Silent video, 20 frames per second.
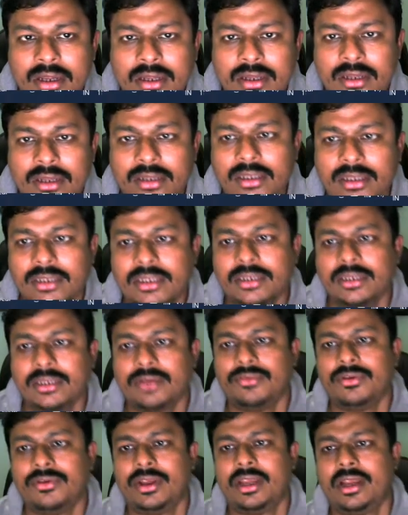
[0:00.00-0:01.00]
this is the
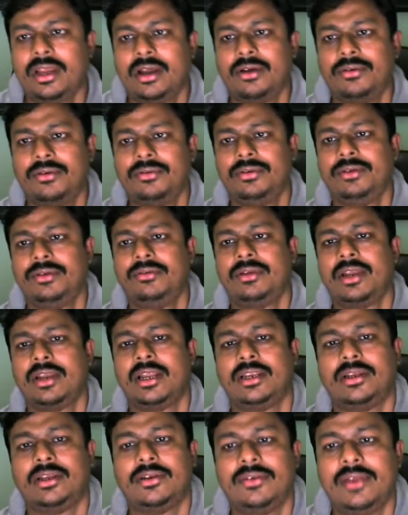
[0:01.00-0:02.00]
way how you can
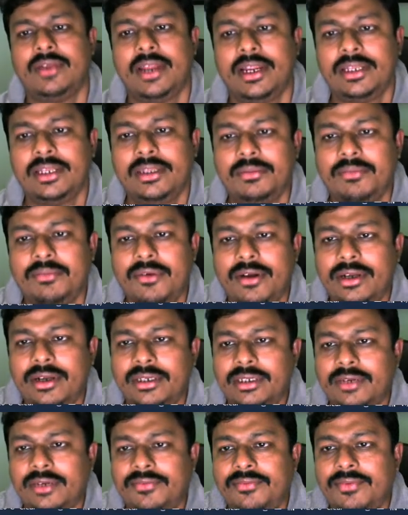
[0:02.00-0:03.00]
create the point
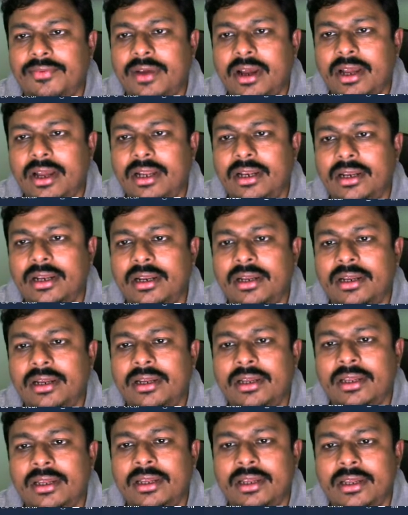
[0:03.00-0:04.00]
shape file,
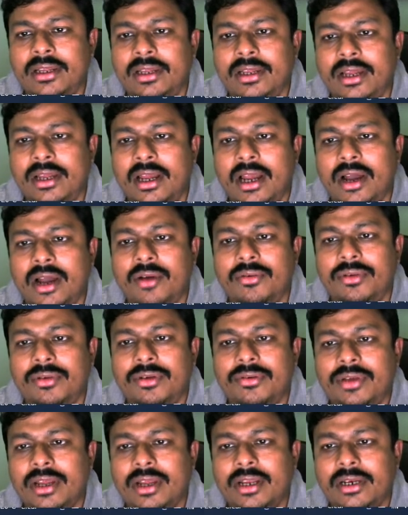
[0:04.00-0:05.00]
how you
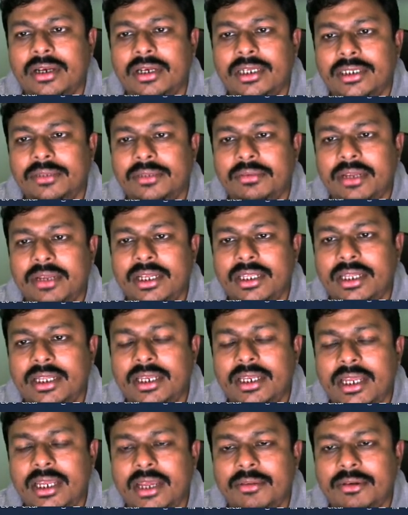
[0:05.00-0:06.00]
can display the
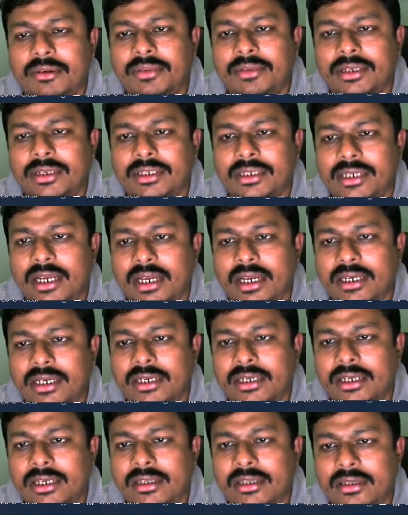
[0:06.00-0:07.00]
name of the state,
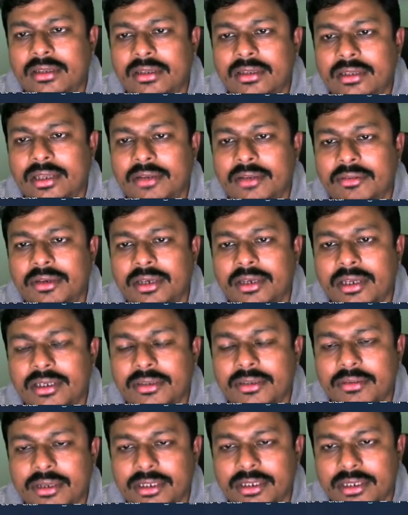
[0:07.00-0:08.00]
that will
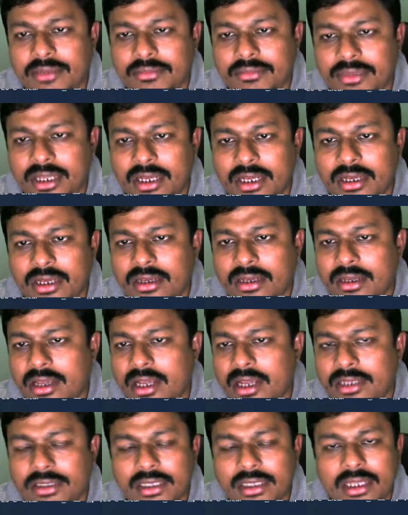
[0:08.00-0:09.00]
display something
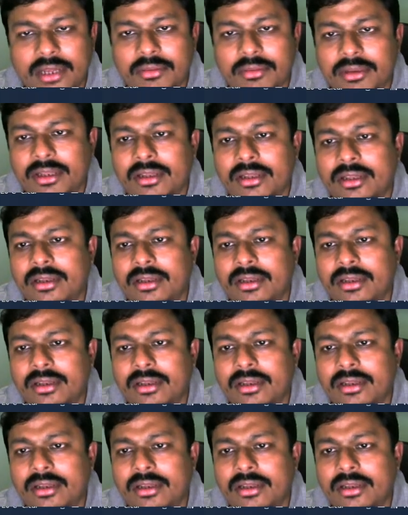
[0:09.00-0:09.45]
as a label,